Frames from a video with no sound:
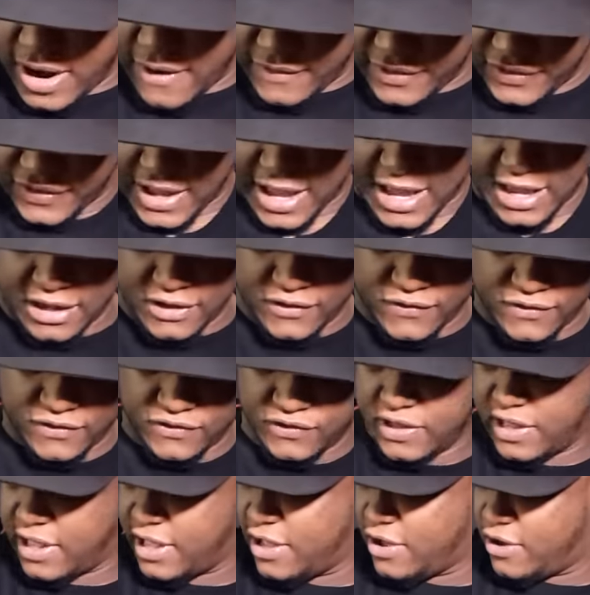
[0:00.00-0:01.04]
Everything is for
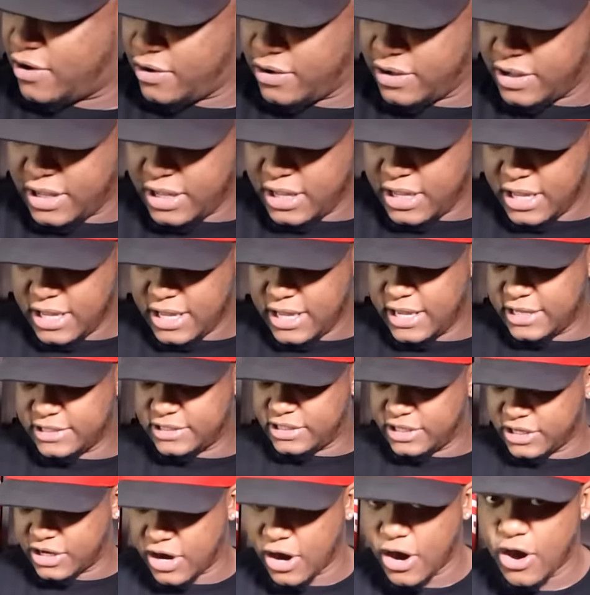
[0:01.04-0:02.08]
sale. It's
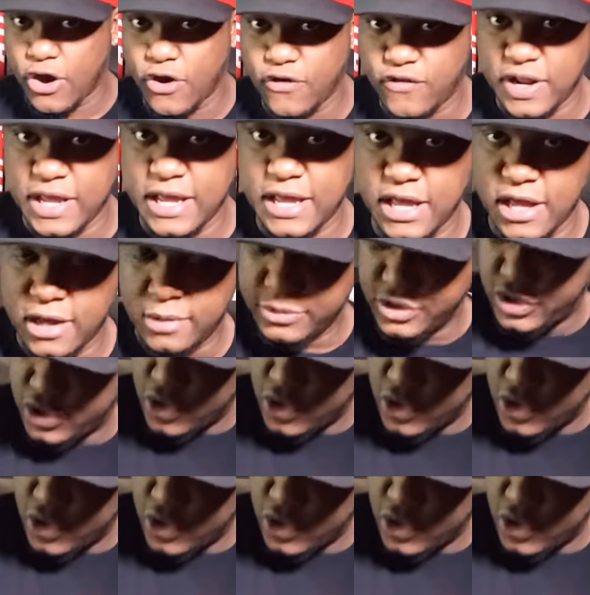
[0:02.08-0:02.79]
the curved hem